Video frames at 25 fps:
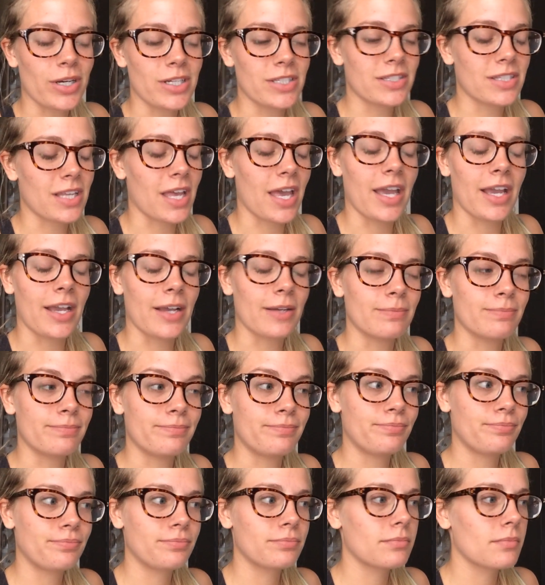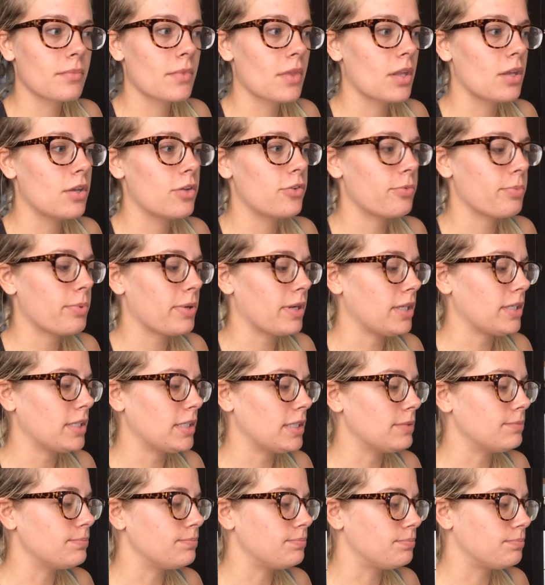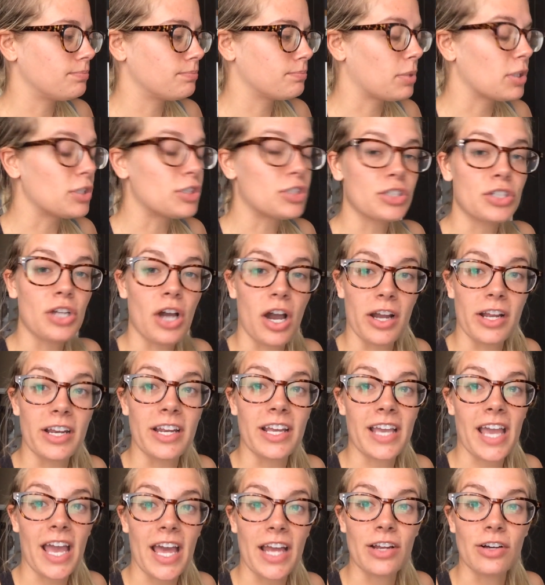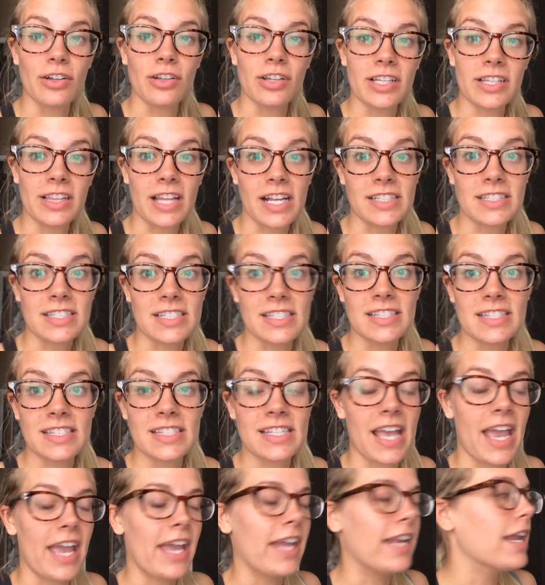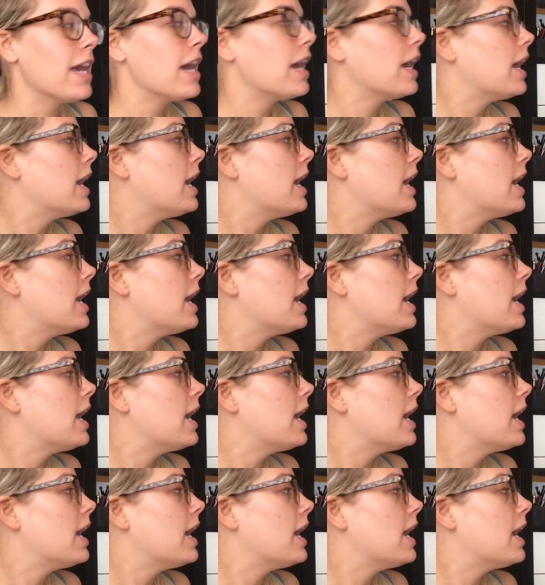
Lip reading: It's like, you should probably put your dog in a kennel. Like, that's insane.